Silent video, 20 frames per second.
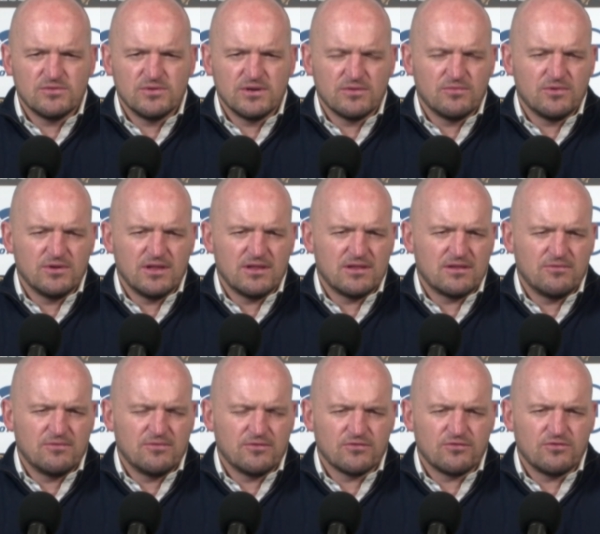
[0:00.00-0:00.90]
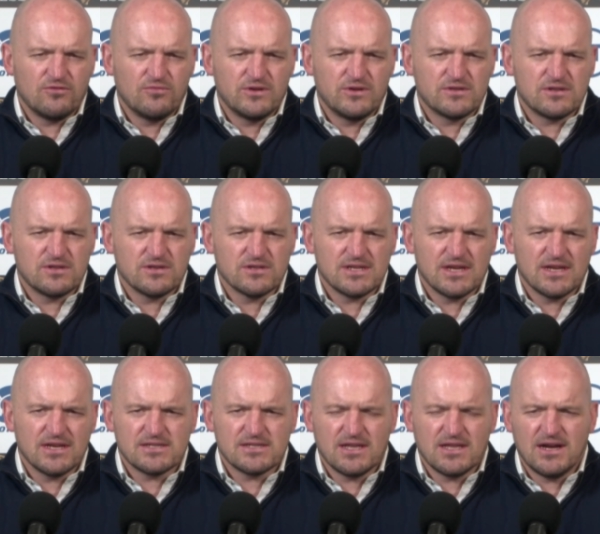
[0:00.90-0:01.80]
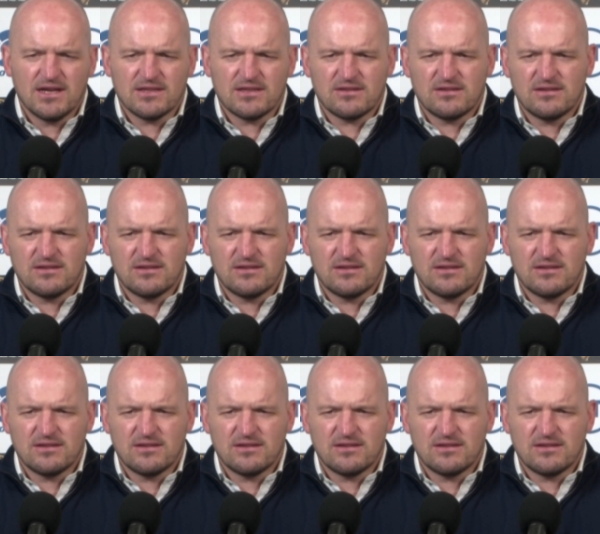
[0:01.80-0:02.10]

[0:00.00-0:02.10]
will we've got two weeks to assess that.